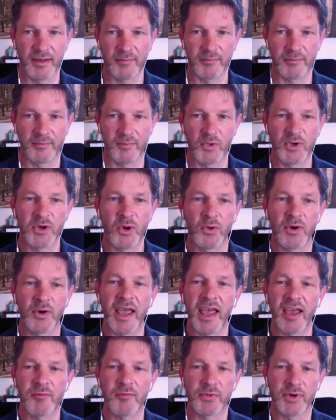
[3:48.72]
we don't
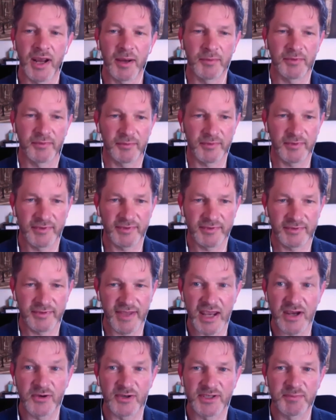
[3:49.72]
have perhaps
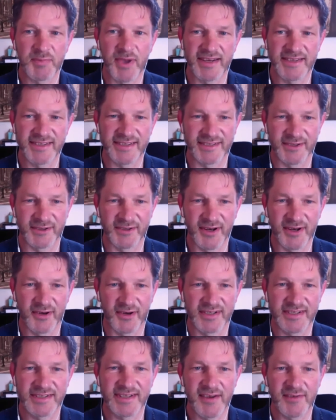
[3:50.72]
sacred spaces or
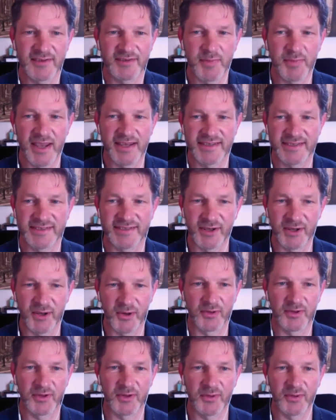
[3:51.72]
safe spaces to go
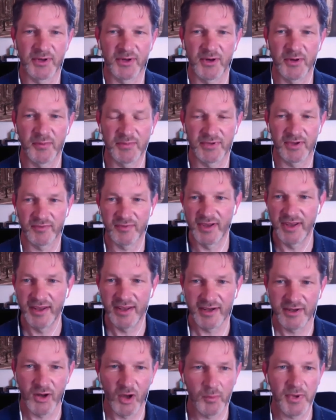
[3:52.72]
to in terms of
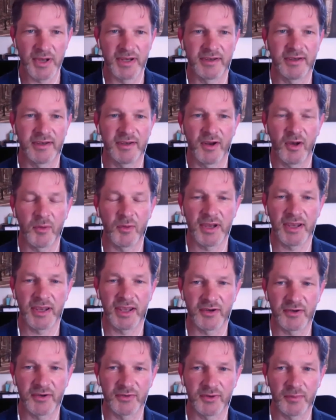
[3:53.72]
not being
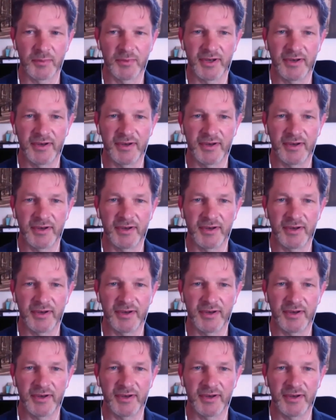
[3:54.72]
interrupted.